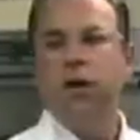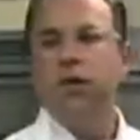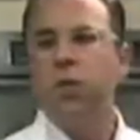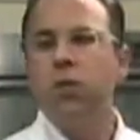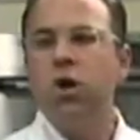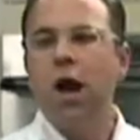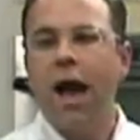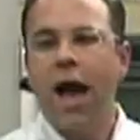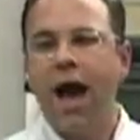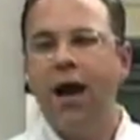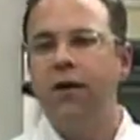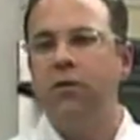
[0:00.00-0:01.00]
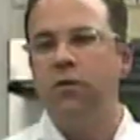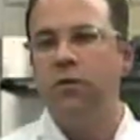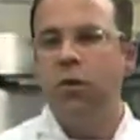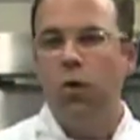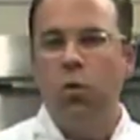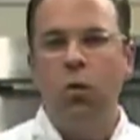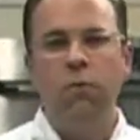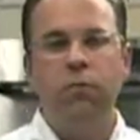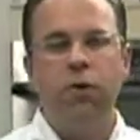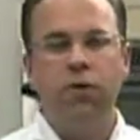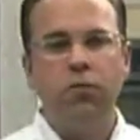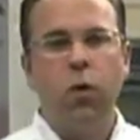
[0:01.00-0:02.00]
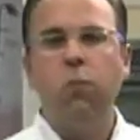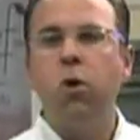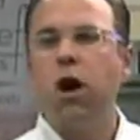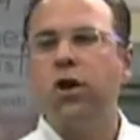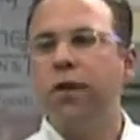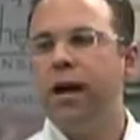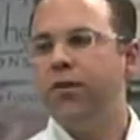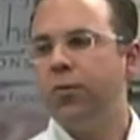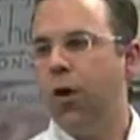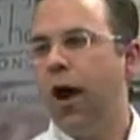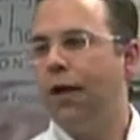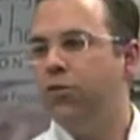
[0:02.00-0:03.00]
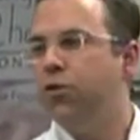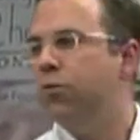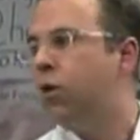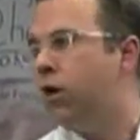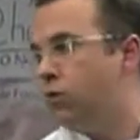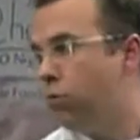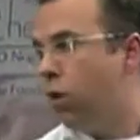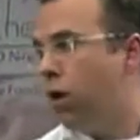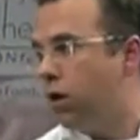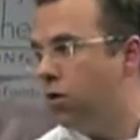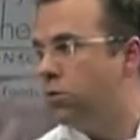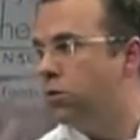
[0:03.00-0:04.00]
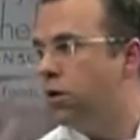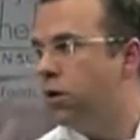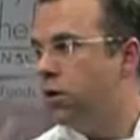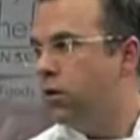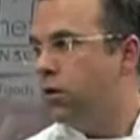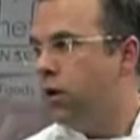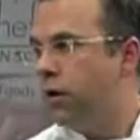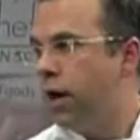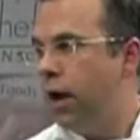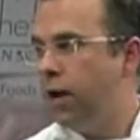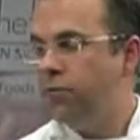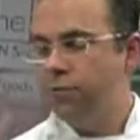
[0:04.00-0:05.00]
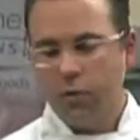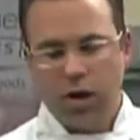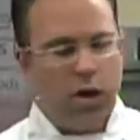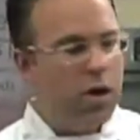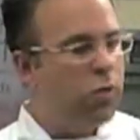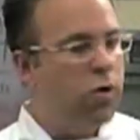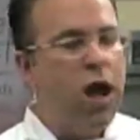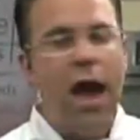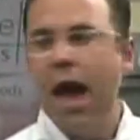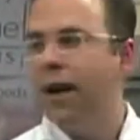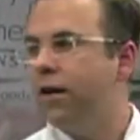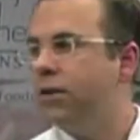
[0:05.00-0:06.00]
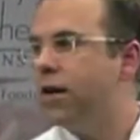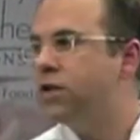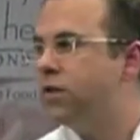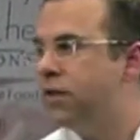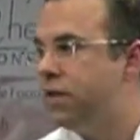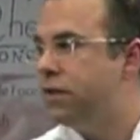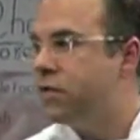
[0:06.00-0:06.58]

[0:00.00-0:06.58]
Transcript: Then we're going to add it's 1 part grain, so we're going to add 2 parts water. Okay? We're going to add a touch of sea